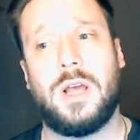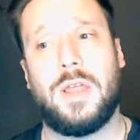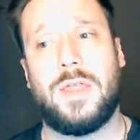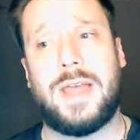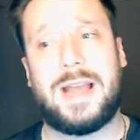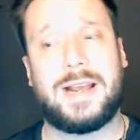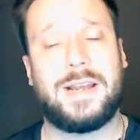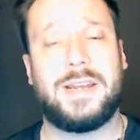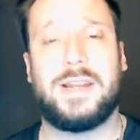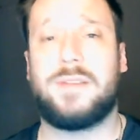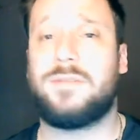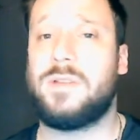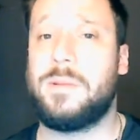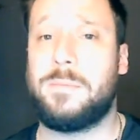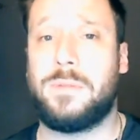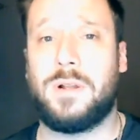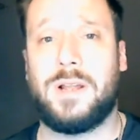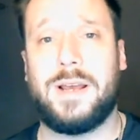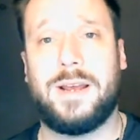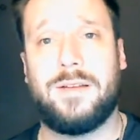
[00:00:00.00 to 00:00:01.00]
That could definitely
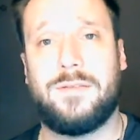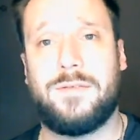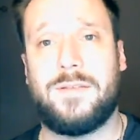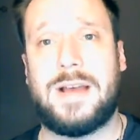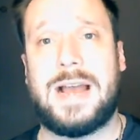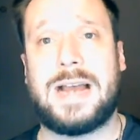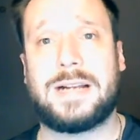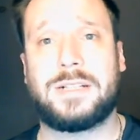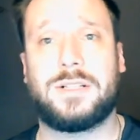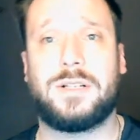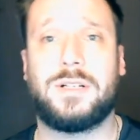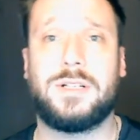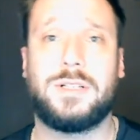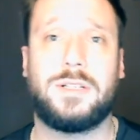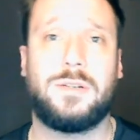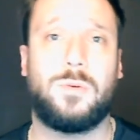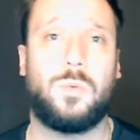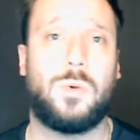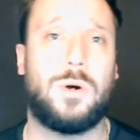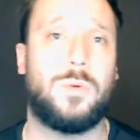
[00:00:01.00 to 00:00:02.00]
play a factor
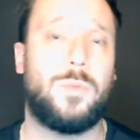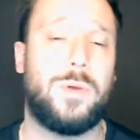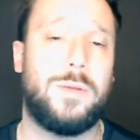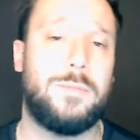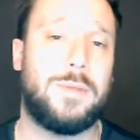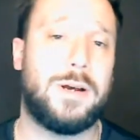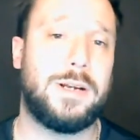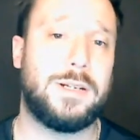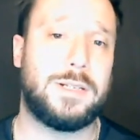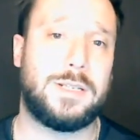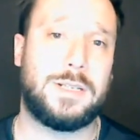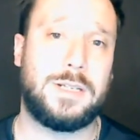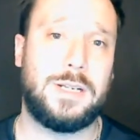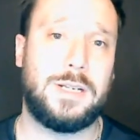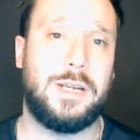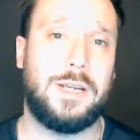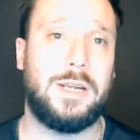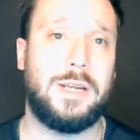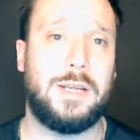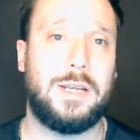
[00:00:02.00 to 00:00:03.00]
into what we might
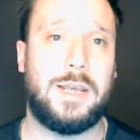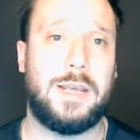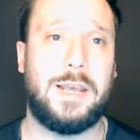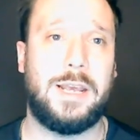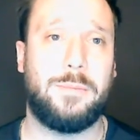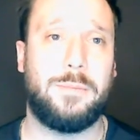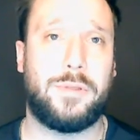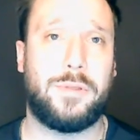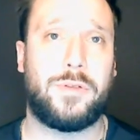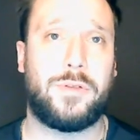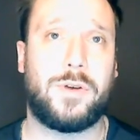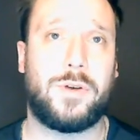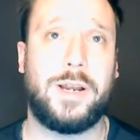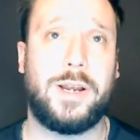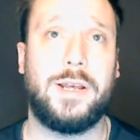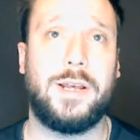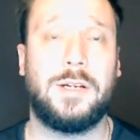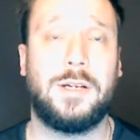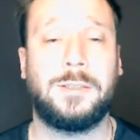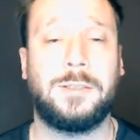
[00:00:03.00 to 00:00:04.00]
see game
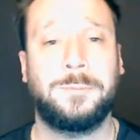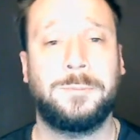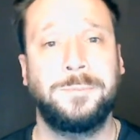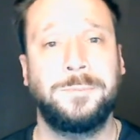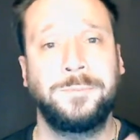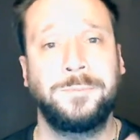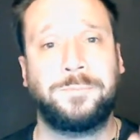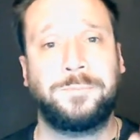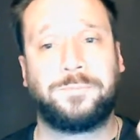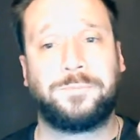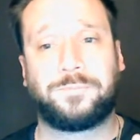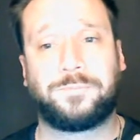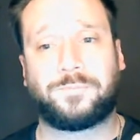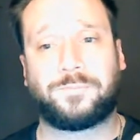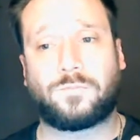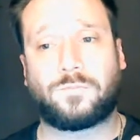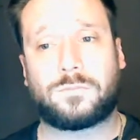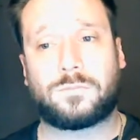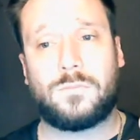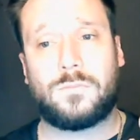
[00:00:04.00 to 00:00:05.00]
three.
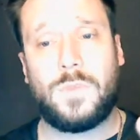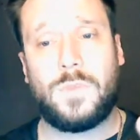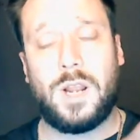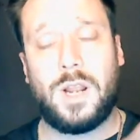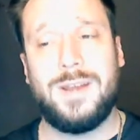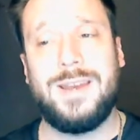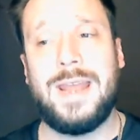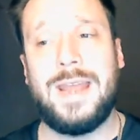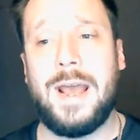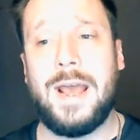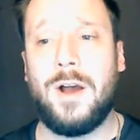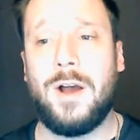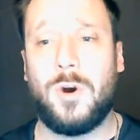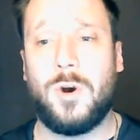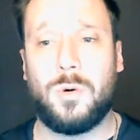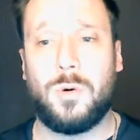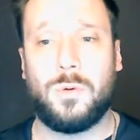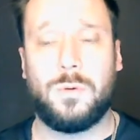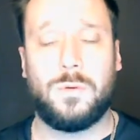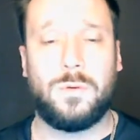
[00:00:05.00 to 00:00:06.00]

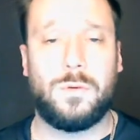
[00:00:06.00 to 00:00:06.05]
Now,